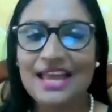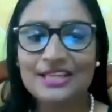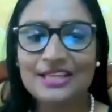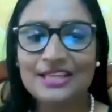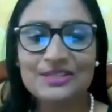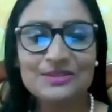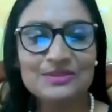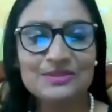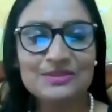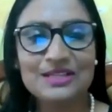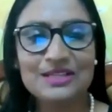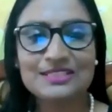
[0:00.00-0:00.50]

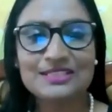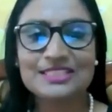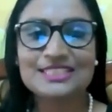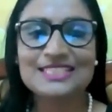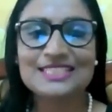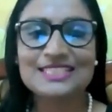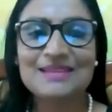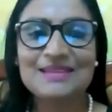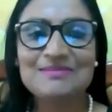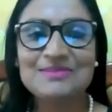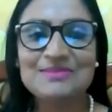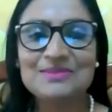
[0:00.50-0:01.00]
Thank you, Dr.
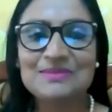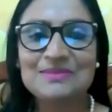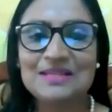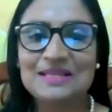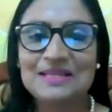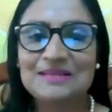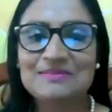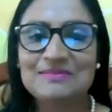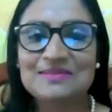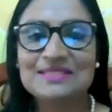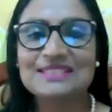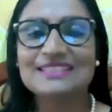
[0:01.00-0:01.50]
James
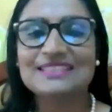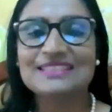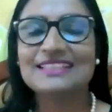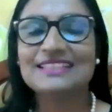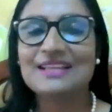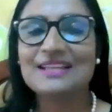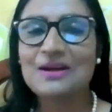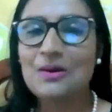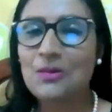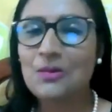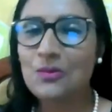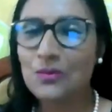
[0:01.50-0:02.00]

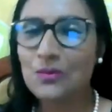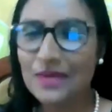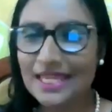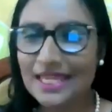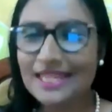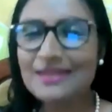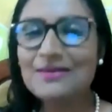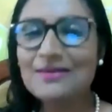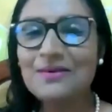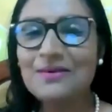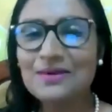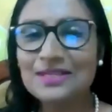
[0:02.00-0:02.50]
Williamson.
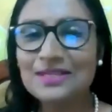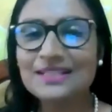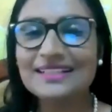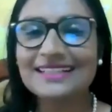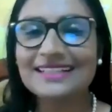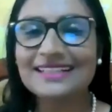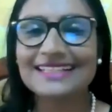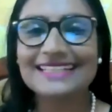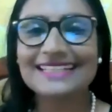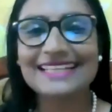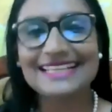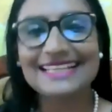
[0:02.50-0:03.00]
We know your
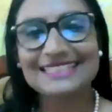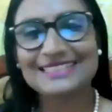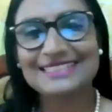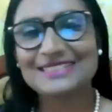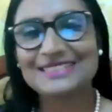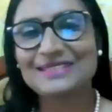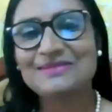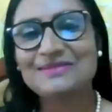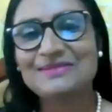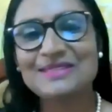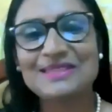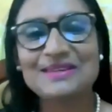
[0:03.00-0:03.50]

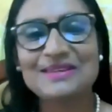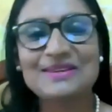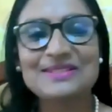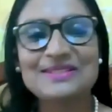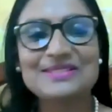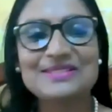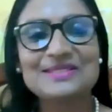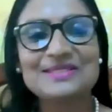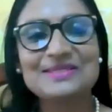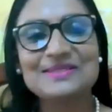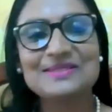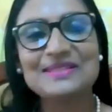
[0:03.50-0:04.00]
connection with our
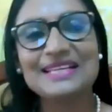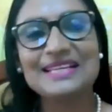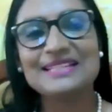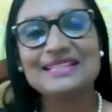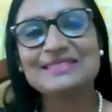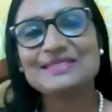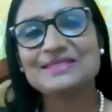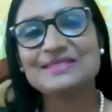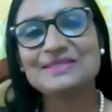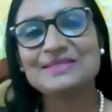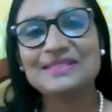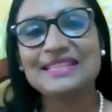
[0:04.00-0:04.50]

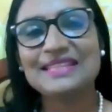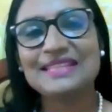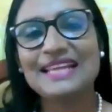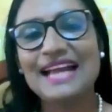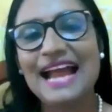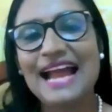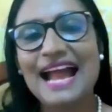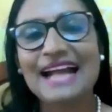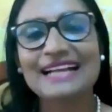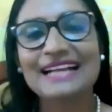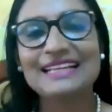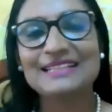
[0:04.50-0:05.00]
students during
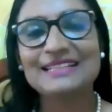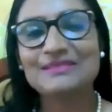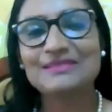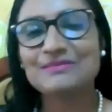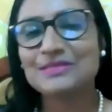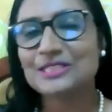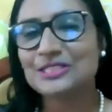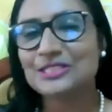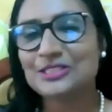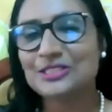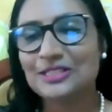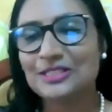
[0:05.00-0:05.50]
their
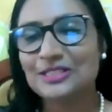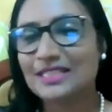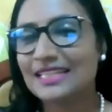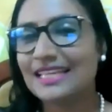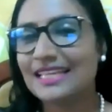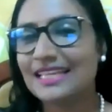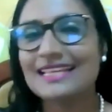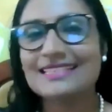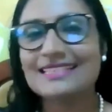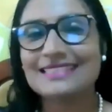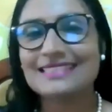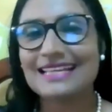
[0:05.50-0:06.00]
academic
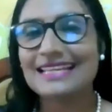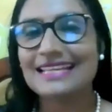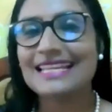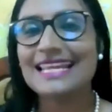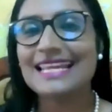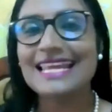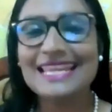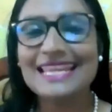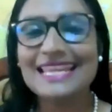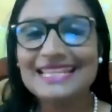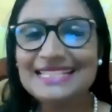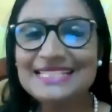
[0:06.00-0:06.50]
journey is an
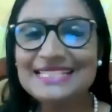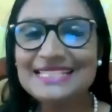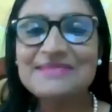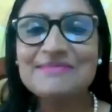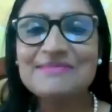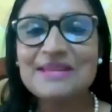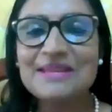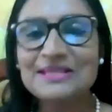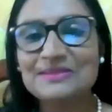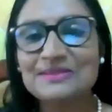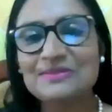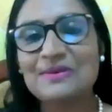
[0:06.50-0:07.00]

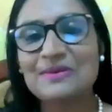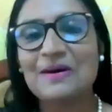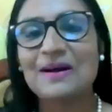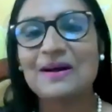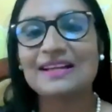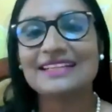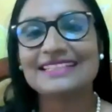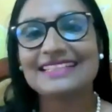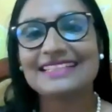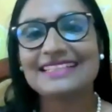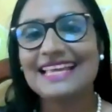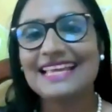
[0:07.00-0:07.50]
intimate
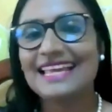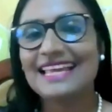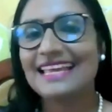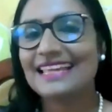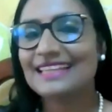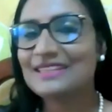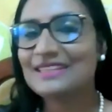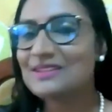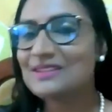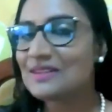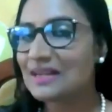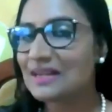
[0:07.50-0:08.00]
one
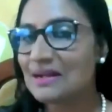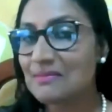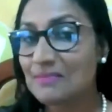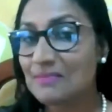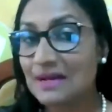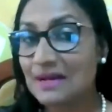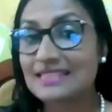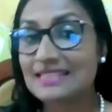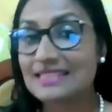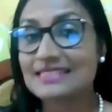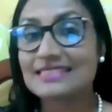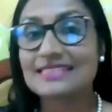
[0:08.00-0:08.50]
in your
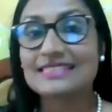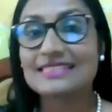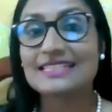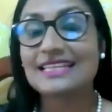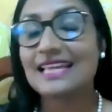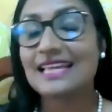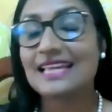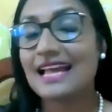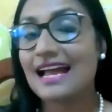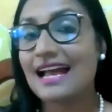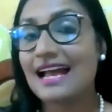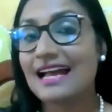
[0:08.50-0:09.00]

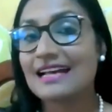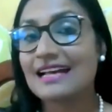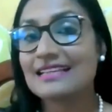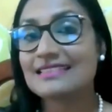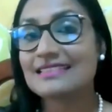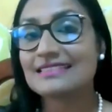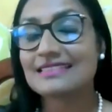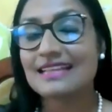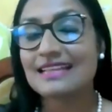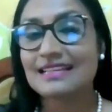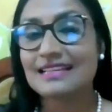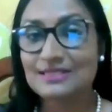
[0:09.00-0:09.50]
capacity
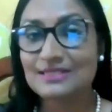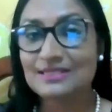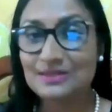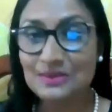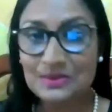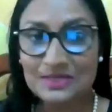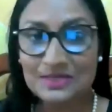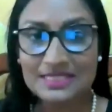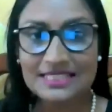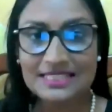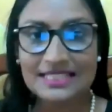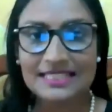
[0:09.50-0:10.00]
as
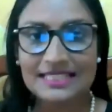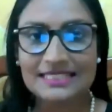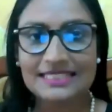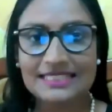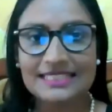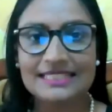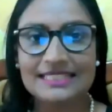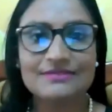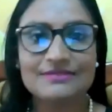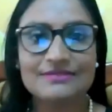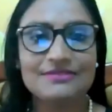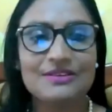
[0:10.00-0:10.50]
Associate
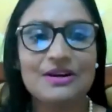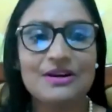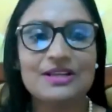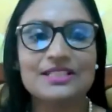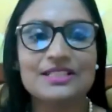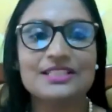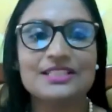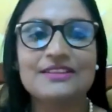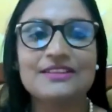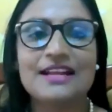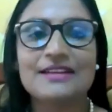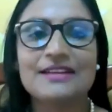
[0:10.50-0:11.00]
Dean for
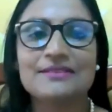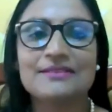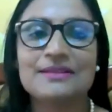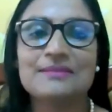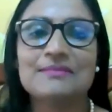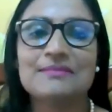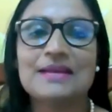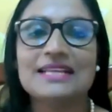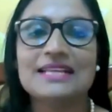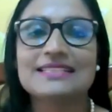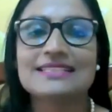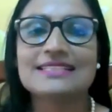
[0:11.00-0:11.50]

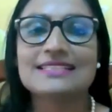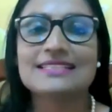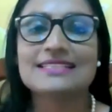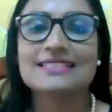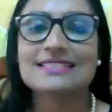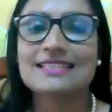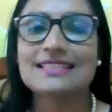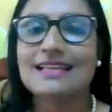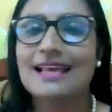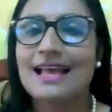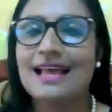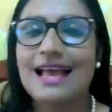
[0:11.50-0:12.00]
Undergraduate
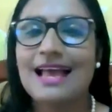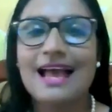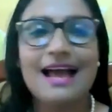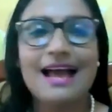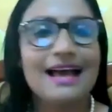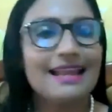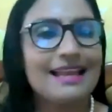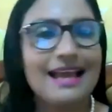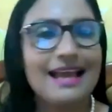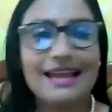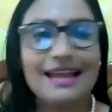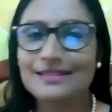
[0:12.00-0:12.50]
Matters.
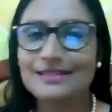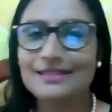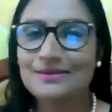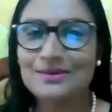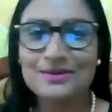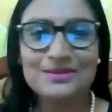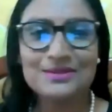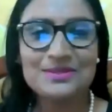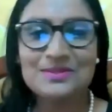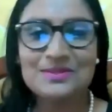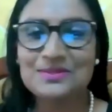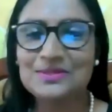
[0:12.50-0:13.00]
And I
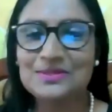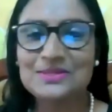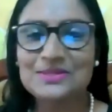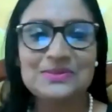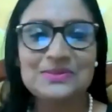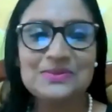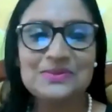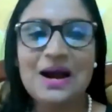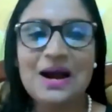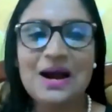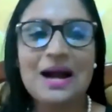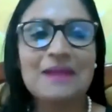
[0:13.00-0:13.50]
know you
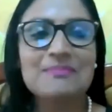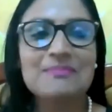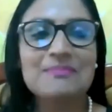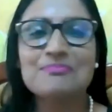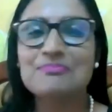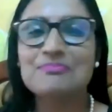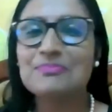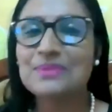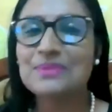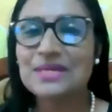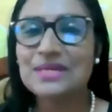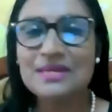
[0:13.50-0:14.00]
two
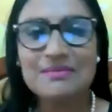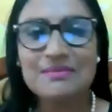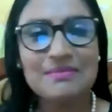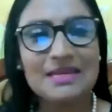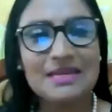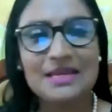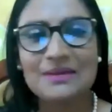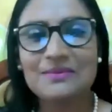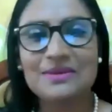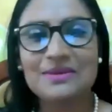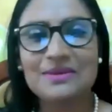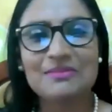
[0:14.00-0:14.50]
are
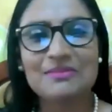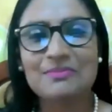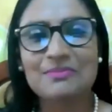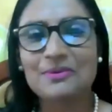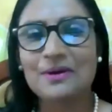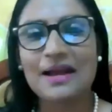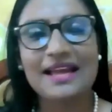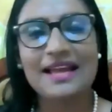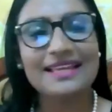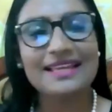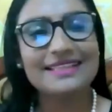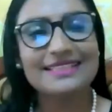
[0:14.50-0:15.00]
beaming with
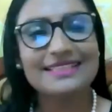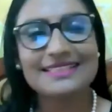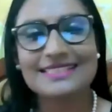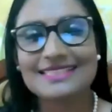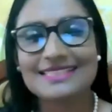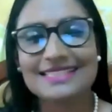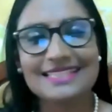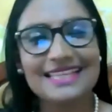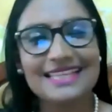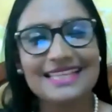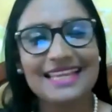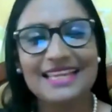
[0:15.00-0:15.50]
pride
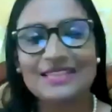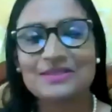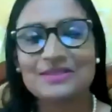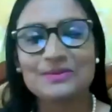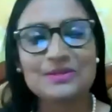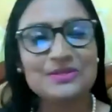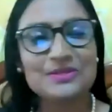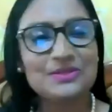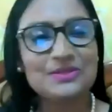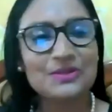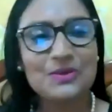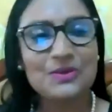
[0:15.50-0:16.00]
today. It
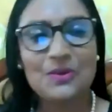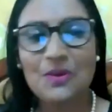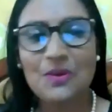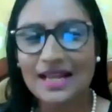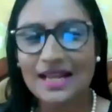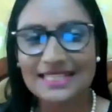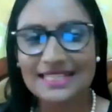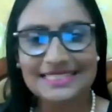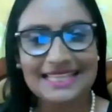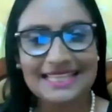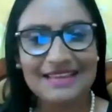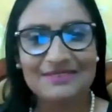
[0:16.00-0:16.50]
was
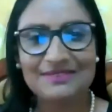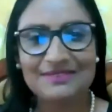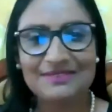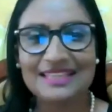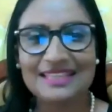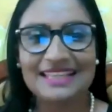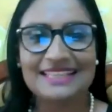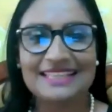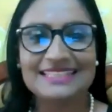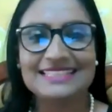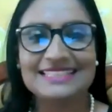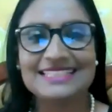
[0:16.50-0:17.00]
quite
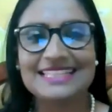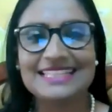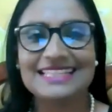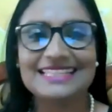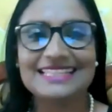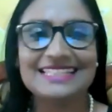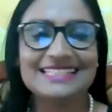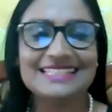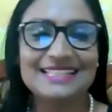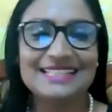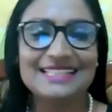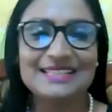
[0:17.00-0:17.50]
evident
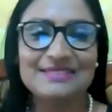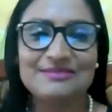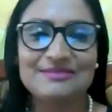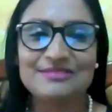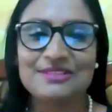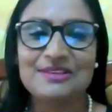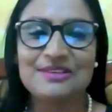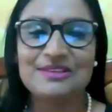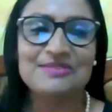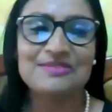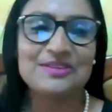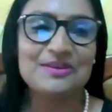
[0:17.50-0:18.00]
in the
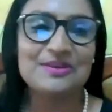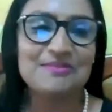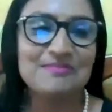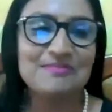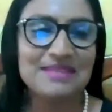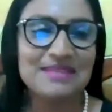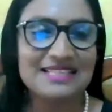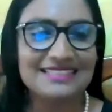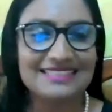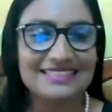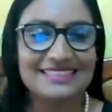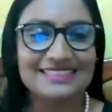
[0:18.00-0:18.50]
delivery of your
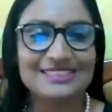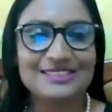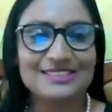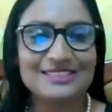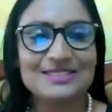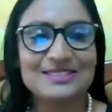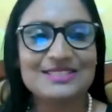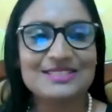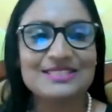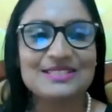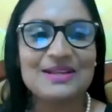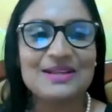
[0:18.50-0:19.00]
message
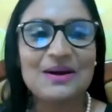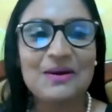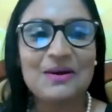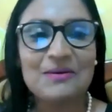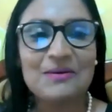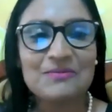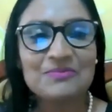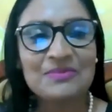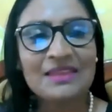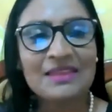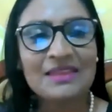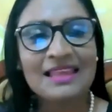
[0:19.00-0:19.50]
just
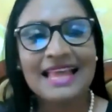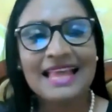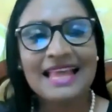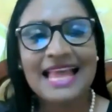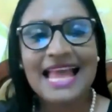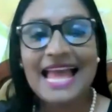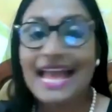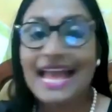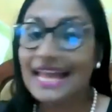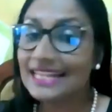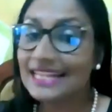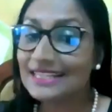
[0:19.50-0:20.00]
now.
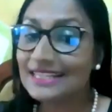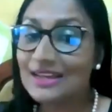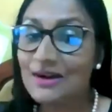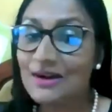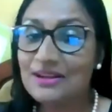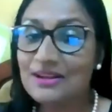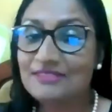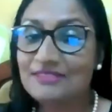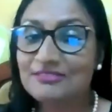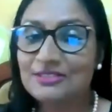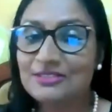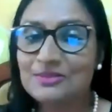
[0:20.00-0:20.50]
And
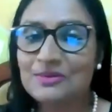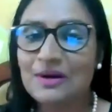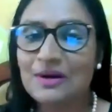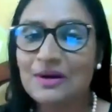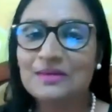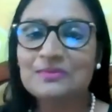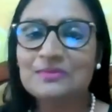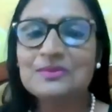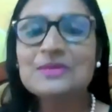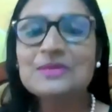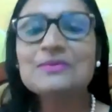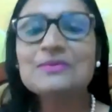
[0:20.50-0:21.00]
now,
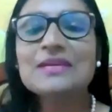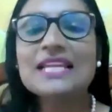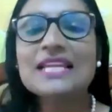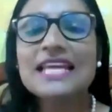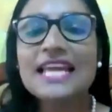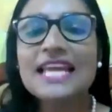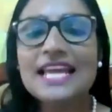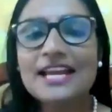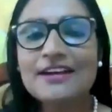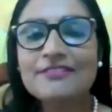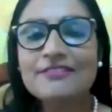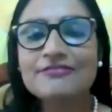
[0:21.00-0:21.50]
everyone, we will
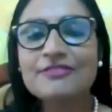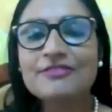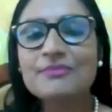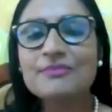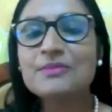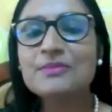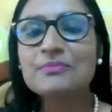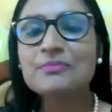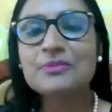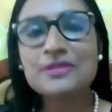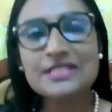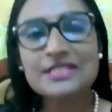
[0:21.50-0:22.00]
hear
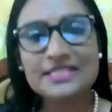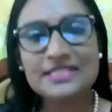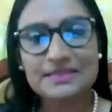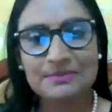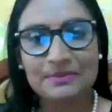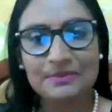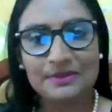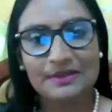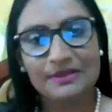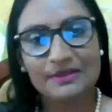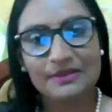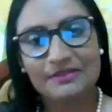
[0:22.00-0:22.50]
from the
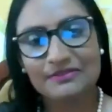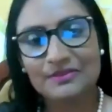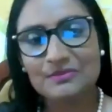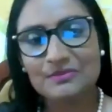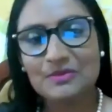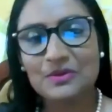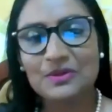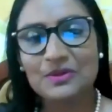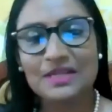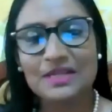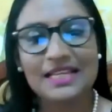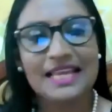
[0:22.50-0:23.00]
principal of the
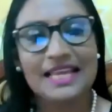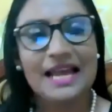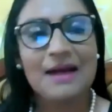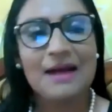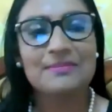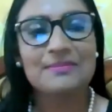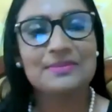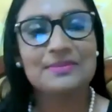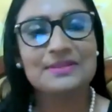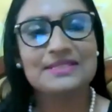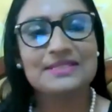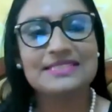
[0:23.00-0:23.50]
Mona
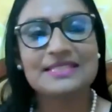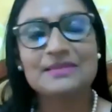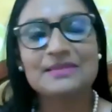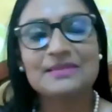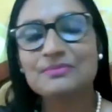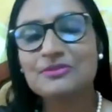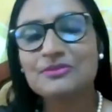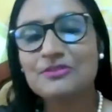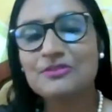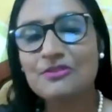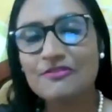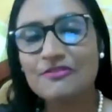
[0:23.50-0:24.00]
campus
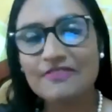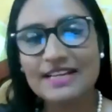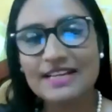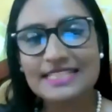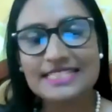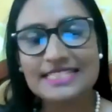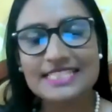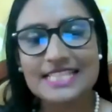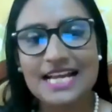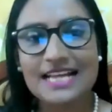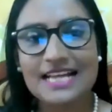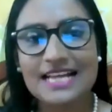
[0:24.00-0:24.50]
and Pro
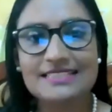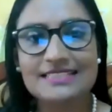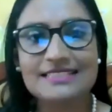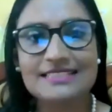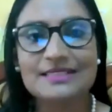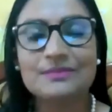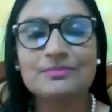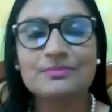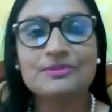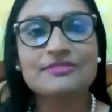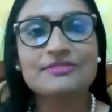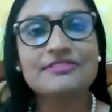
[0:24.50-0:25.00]
Vice
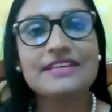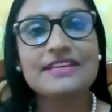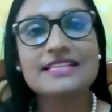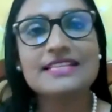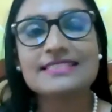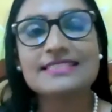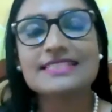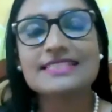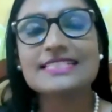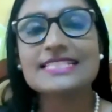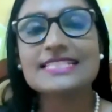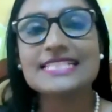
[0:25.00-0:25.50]
Chancellor,
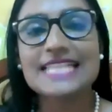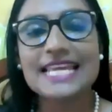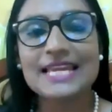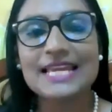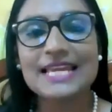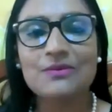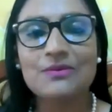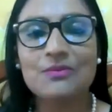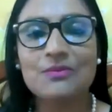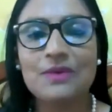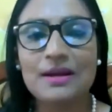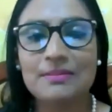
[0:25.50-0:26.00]
Professor
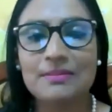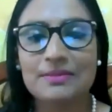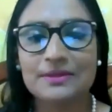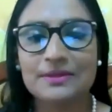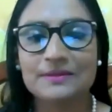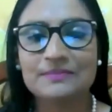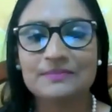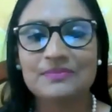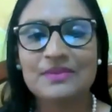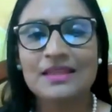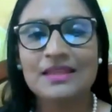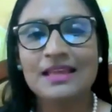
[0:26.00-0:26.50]
Dale
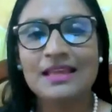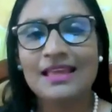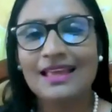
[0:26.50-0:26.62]
Weber.